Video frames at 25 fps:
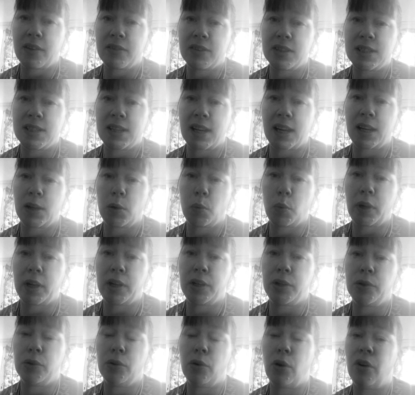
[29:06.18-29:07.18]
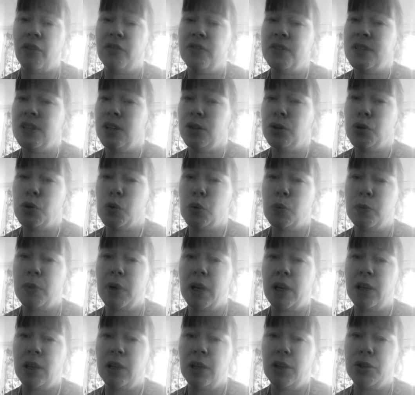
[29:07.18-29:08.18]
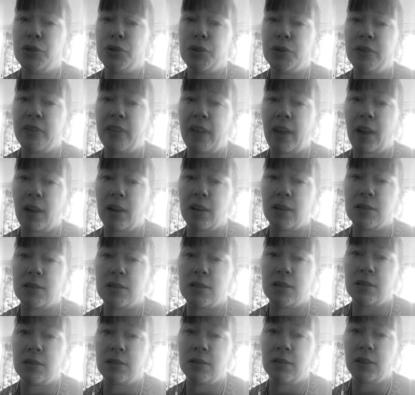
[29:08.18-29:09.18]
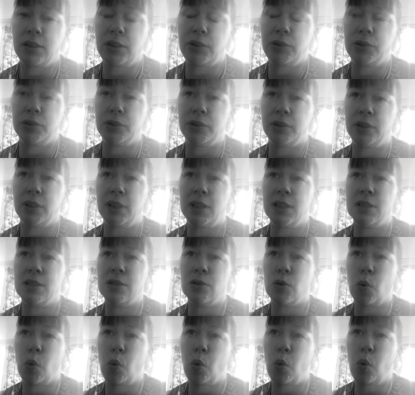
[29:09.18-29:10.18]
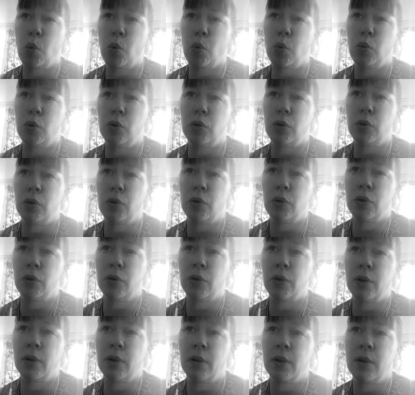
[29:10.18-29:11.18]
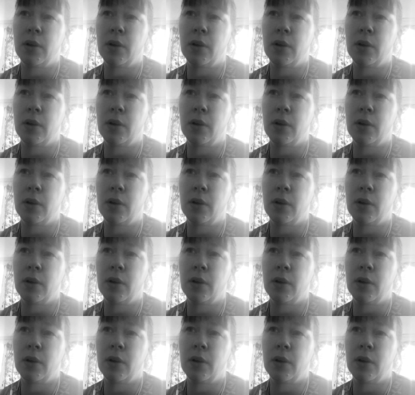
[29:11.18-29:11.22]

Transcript: you know, have a day where you're off social media, do that. You know, it's all,